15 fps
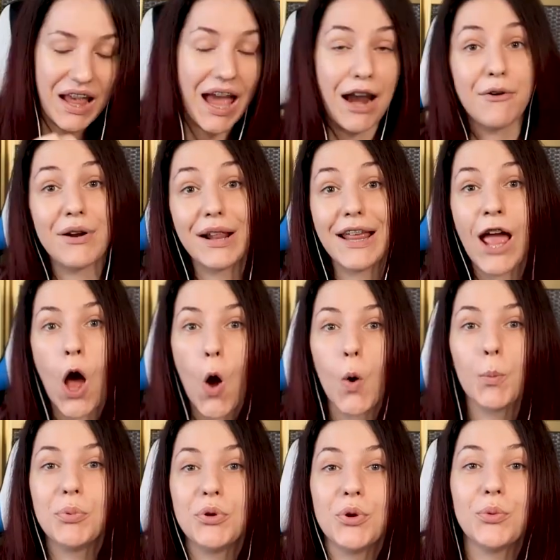I really
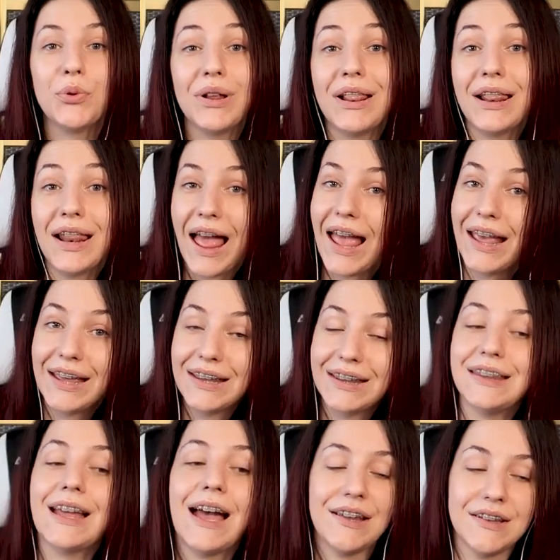hope you will like
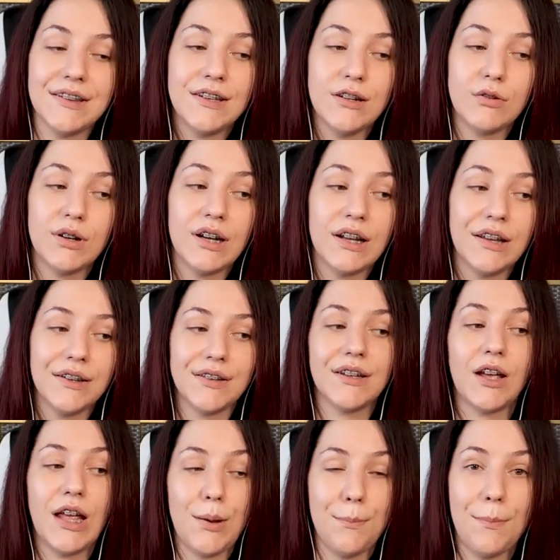that series
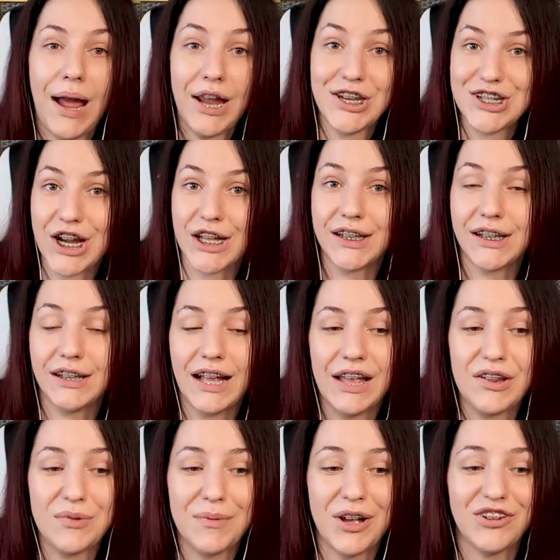in my channel
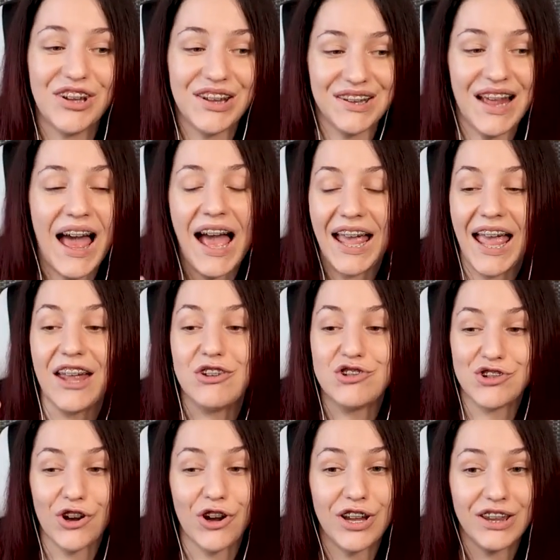as much as I
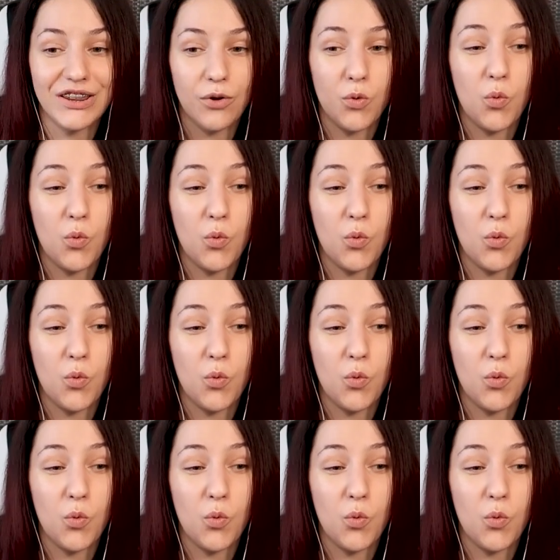enjoyed